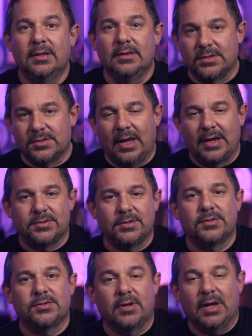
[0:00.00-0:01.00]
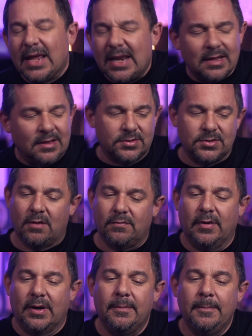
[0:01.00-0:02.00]
the slicers or any of the
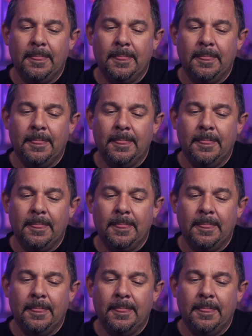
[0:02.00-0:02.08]
software.